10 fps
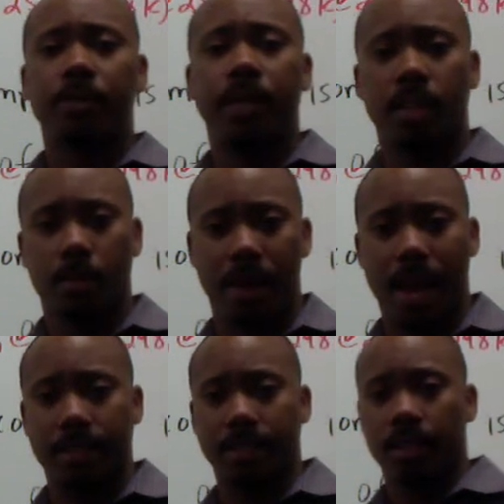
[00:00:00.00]
been in the
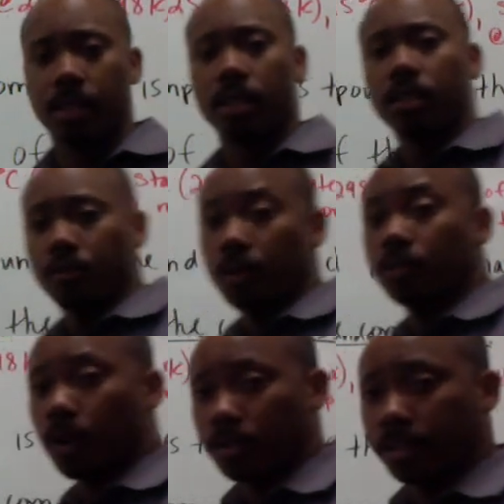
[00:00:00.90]
past, as
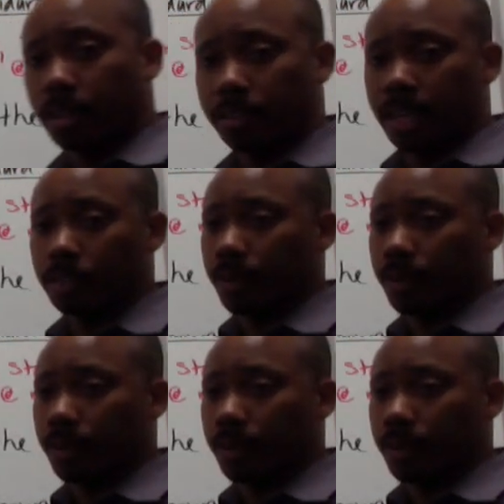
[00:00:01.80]
far as our delta H